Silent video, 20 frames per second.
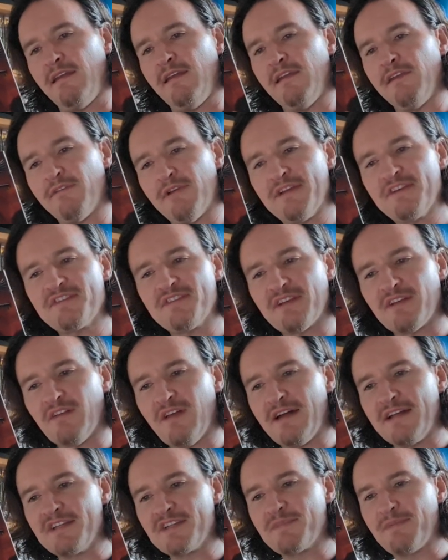He rushed a
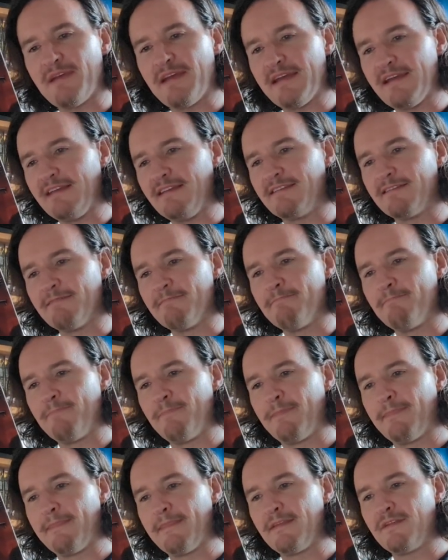glance behind him,
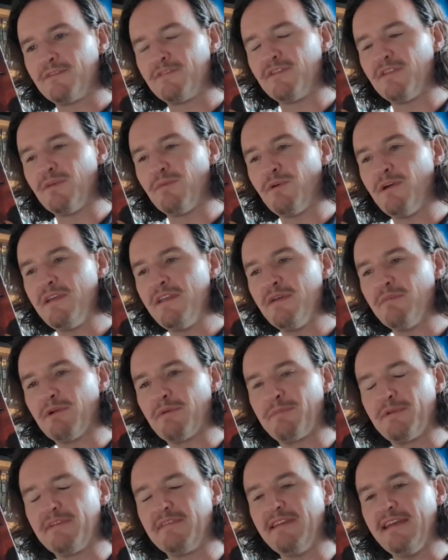to the one they were
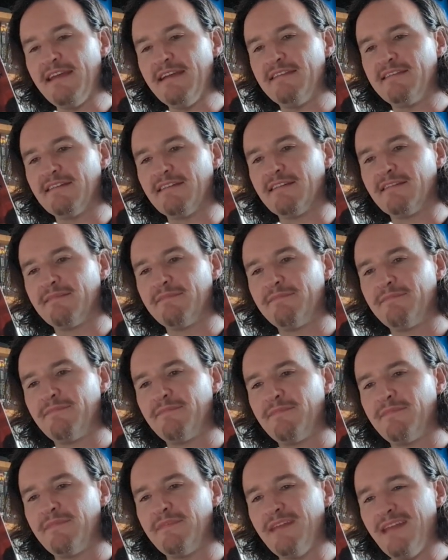protecting.
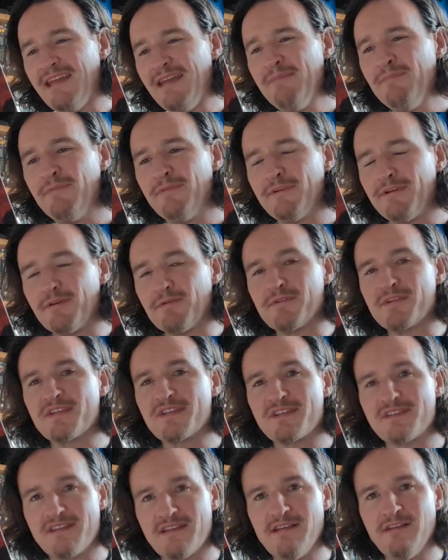The Emperor was
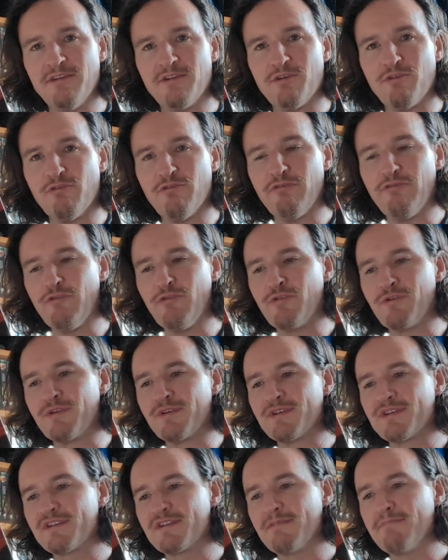still on all
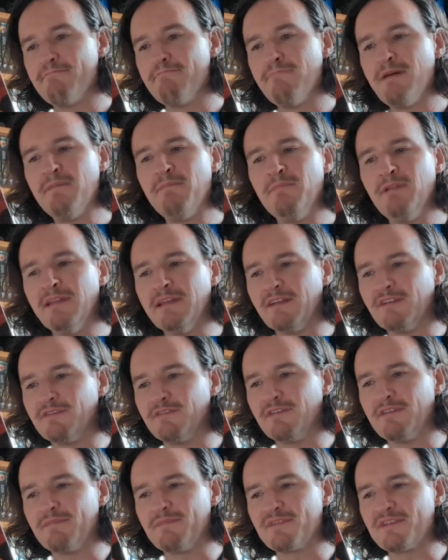fours, mumbling
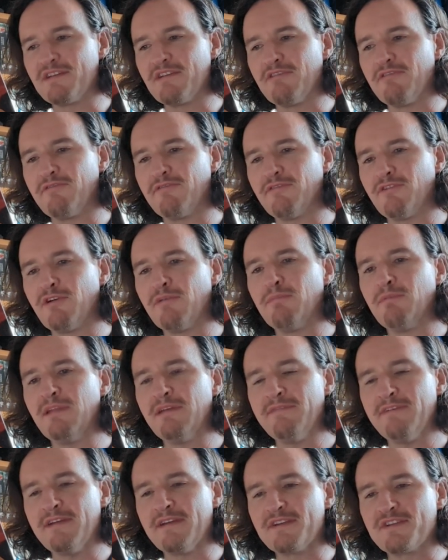to himself,
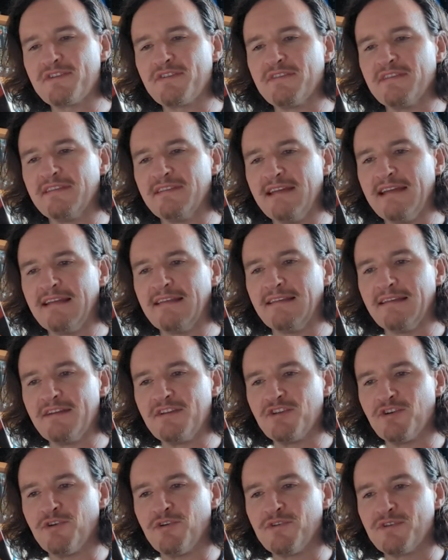oblivious to the deadly
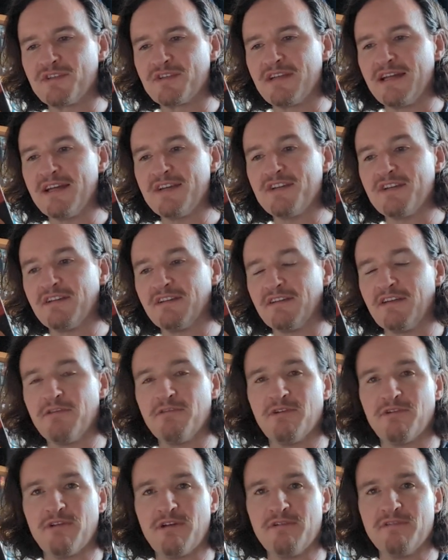jaws gnashing
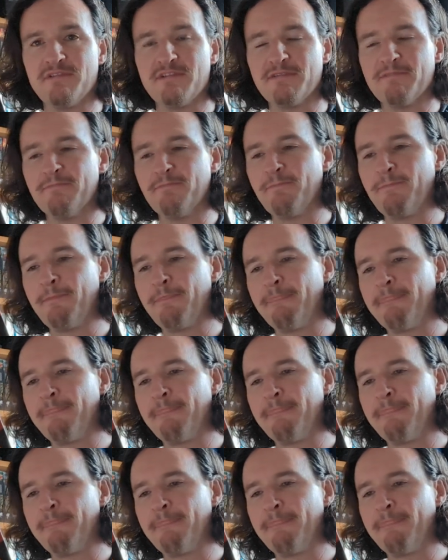down around him.